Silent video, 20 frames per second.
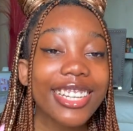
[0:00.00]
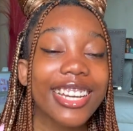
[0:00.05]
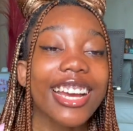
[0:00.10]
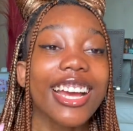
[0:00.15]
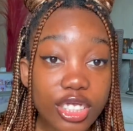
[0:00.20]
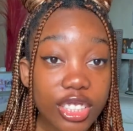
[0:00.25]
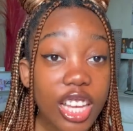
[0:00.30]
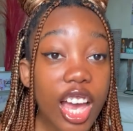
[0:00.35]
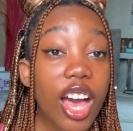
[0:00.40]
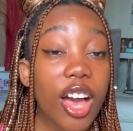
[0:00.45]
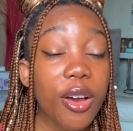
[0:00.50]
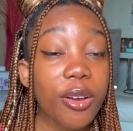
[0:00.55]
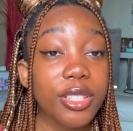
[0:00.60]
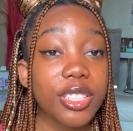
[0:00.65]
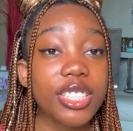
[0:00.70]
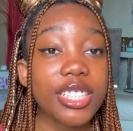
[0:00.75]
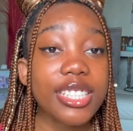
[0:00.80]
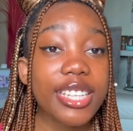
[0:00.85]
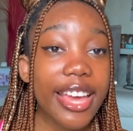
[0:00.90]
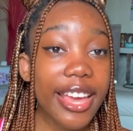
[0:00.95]
So
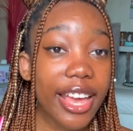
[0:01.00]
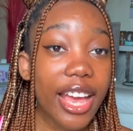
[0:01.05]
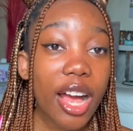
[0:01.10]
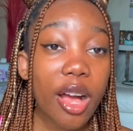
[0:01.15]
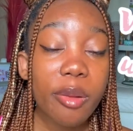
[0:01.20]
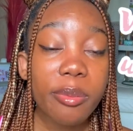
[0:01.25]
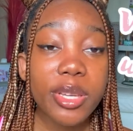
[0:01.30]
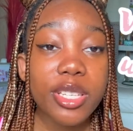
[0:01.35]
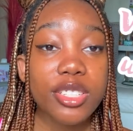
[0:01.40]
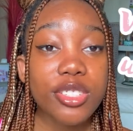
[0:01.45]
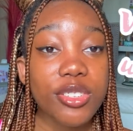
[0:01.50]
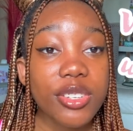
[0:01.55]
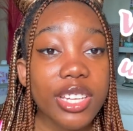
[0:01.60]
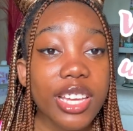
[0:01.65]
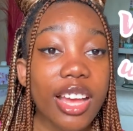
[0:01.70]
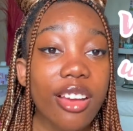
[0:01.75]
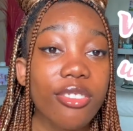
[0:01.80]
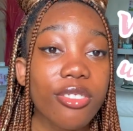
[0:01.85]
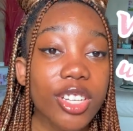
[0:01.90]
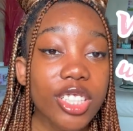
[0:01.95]
today I'll be doing
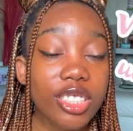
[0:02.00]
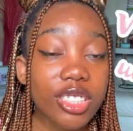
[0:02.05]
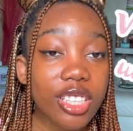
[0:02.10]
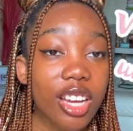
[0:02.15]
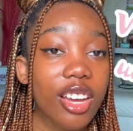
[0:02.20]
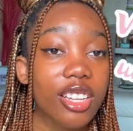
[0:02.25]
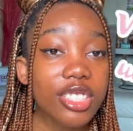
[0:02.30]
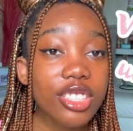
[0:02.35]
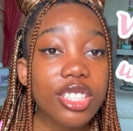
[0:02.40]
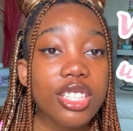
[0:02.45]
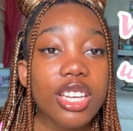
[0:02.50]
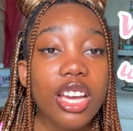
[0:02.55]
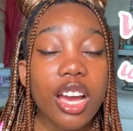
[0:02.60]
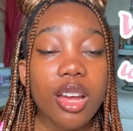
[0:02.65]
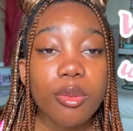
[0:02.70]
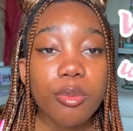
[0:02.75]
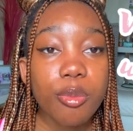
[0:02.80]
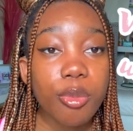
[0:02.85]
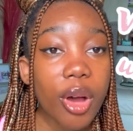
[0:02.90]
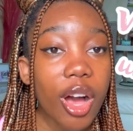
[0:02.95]
a Versace
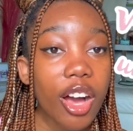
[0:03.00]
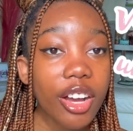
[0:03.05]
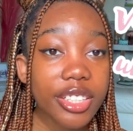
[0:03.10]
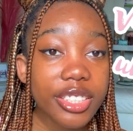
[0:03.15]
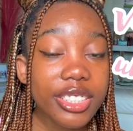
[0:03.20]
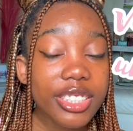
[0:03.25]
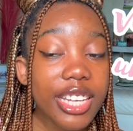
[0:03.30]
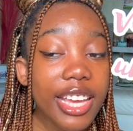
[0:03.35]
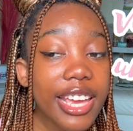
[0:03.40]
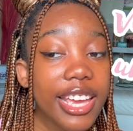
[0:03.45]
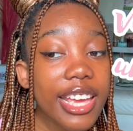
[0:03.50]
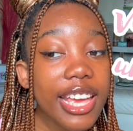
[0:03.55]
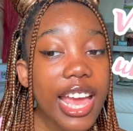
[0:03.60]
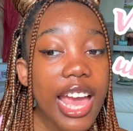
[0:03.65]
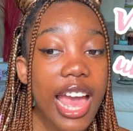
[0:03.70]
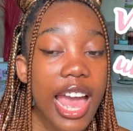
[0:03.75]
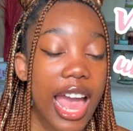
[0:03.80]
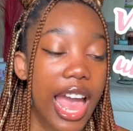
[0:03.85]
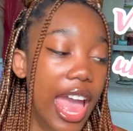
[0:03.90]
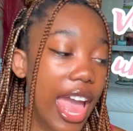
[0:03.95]
unboxing,
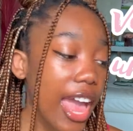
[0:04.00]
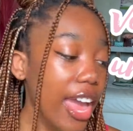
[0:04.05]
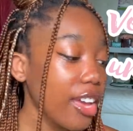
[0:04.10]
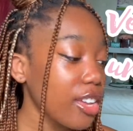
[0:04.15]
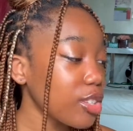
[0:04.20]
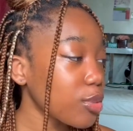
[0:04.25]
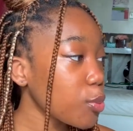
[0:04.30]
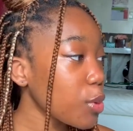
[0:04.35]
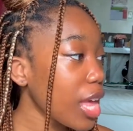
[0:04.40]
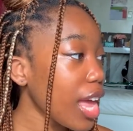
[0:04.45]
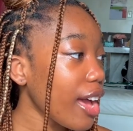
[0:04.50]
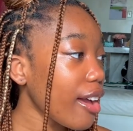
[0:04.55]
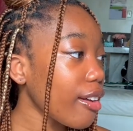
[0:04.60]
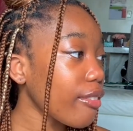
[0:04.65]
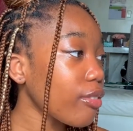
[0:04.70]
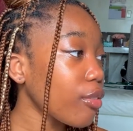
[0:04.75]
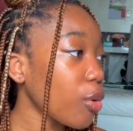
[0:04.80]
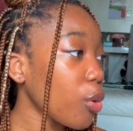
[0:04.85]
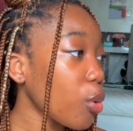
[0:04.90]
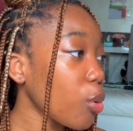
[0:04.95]
and we have
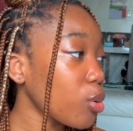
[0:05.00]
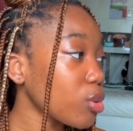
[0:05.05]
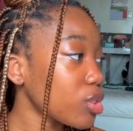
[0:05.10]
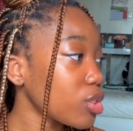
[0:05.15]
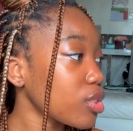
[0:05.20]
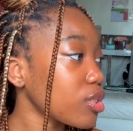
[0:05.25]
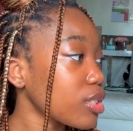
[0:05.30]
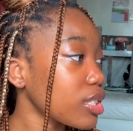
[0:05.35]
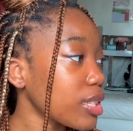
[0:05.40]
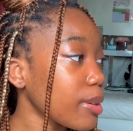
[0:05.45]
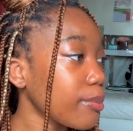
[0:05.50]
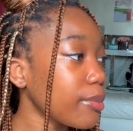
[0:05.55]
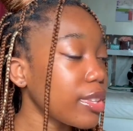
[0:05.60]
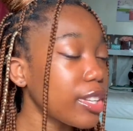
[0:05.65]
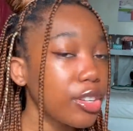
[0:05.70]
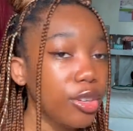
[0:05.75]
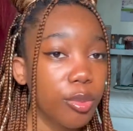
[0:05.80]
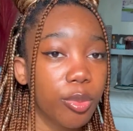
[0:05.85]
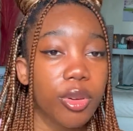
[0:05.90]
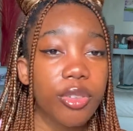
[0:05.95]
also some
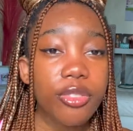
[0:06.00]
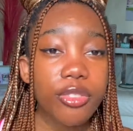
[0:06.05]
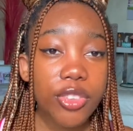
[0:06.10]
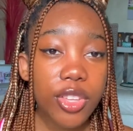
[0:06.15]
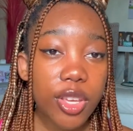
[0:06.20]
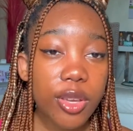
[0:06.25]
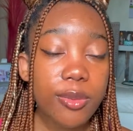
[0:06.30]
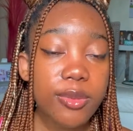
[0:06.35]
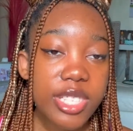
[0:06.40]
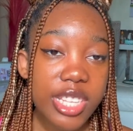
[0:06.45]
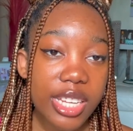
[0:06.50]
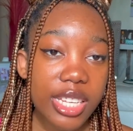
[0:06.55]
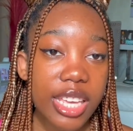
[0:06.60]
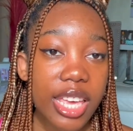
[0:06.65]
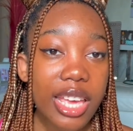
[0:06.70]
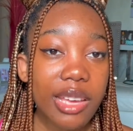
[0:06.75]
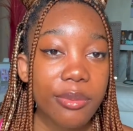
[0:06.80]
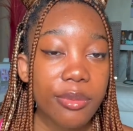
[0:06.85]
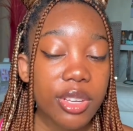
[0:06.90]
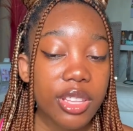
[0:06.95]
little perfumes that
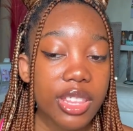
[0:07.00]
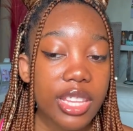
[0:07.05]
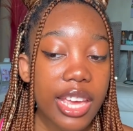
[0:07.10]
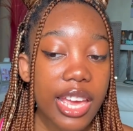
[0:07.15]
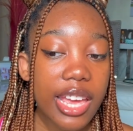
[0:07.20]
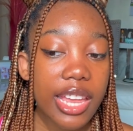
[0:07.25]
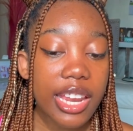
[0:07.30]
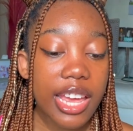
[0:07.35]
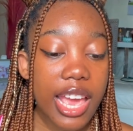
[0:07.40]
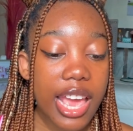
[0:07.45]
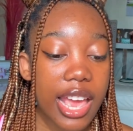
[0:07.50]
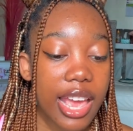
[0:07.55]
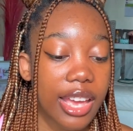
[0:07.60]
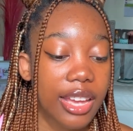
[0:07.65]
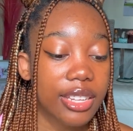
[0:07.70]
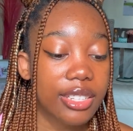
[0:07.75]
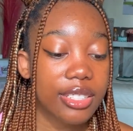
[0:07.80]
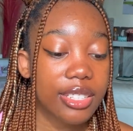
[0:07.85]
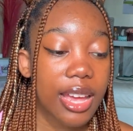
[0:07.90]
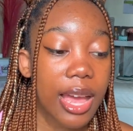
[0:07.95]
came with it
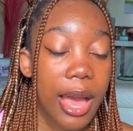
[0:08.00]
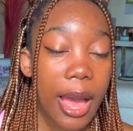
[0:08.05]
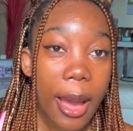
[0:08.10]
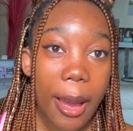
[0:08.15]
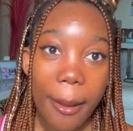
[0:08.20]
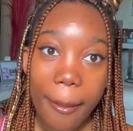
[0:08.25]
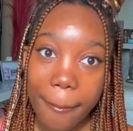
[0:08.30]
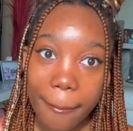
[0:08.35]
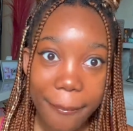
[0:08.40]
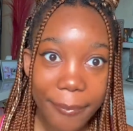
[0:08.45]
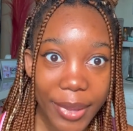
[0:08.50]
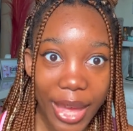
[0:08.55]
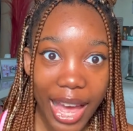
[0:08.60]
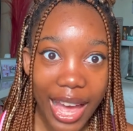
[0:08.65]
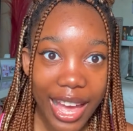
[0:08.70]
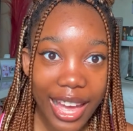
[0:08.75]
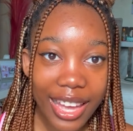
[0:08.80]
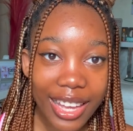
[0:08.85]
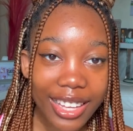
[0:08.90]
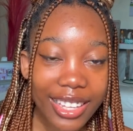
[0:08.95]
and a
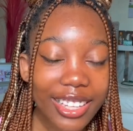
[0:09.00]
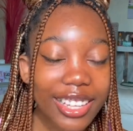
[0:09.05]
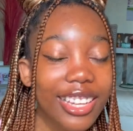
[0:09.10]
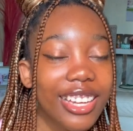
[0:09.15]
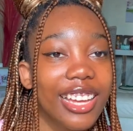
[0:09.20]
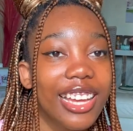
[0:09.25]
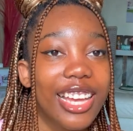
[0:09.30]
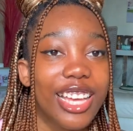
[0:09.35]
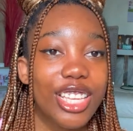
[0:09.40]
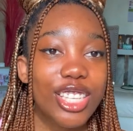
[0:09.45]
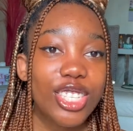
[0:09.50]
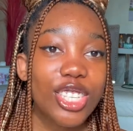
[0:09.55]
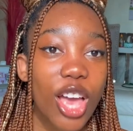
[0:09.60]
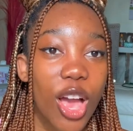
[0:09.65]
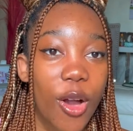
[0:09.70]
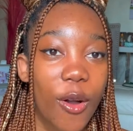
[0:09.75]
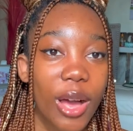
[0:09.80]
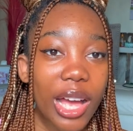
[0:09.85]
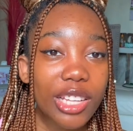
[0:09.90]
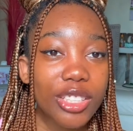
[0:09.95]
bag. So
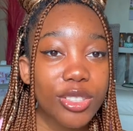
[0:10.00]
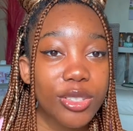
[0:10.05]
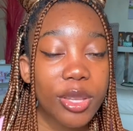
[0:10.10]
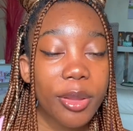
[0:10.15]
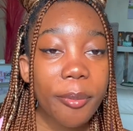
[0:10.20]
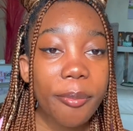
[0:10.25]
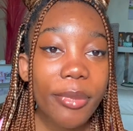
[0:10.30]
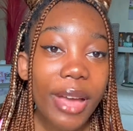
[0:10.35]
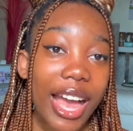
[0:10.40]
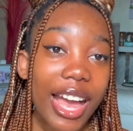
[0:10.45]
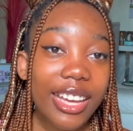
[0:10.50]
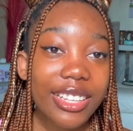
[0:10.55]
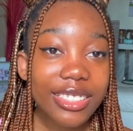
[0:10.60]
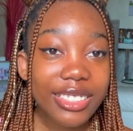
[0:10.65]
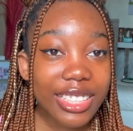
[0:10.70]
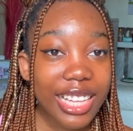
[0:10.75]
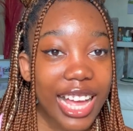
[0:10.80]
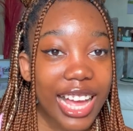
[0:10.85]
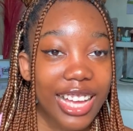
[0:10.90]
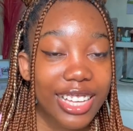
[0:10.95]
I'll do the bag
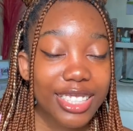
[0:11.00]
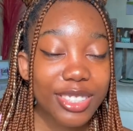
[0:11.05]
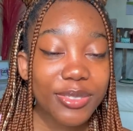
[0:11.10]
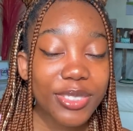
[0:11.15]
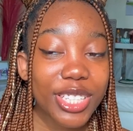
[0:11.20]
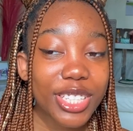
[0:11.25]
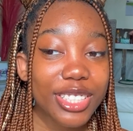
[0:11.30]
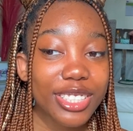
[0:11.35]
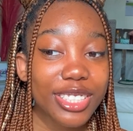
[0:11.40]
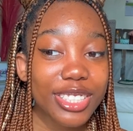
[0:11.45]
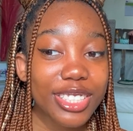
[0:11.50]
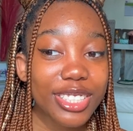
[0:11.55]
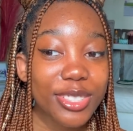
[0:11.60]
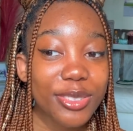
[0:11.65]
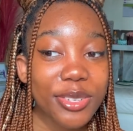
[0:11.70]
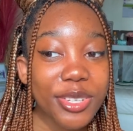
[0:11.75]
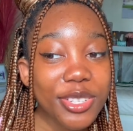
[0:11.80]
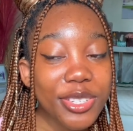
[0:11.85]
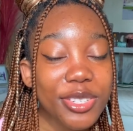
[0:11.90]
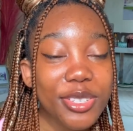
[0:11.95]
last because I just
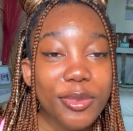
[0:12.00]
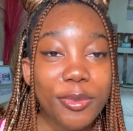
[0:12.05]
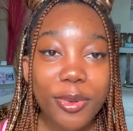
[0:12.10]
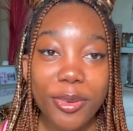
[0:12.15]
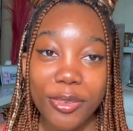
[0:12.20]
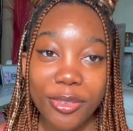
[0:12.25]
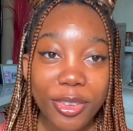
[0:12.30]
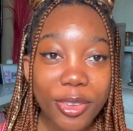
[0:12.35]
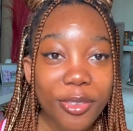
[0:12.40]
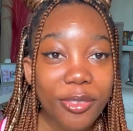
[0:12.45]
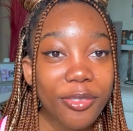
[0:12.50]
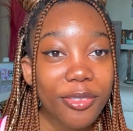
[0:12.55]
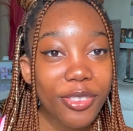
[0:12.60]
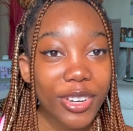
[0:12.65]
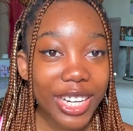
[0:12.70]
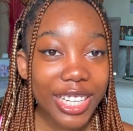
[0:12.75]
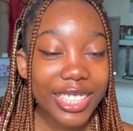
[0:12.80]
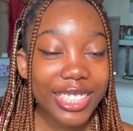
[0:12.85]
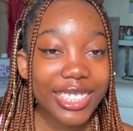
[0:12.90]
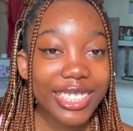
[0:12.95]
want to do the perfume
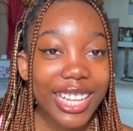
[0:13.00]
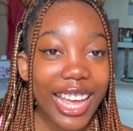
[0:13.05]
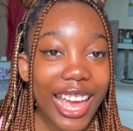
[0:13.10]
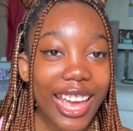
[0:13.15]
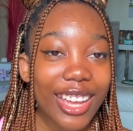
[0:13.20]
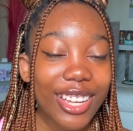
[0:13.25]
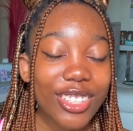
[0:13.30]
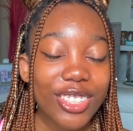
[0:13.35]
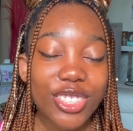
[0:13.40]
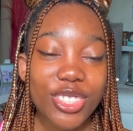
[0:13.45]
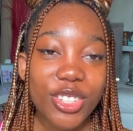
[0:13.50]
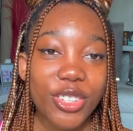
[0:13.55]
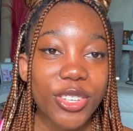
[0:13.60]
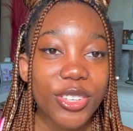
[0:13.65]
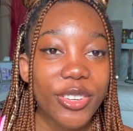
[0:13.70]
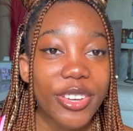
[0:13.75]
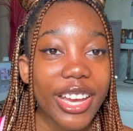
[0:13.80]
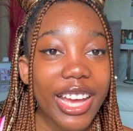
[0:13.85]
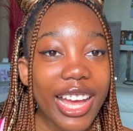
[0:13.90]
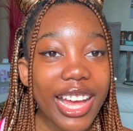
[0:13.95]
first and show
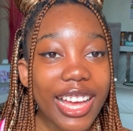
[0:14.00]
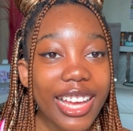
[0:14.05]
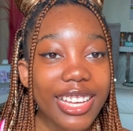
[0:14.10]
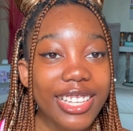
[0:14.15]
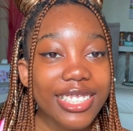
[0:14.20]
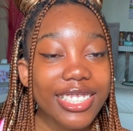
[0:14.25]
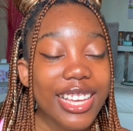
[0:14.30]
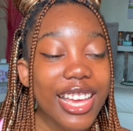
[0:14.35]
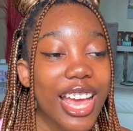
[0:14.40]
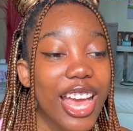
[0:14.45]
you guys.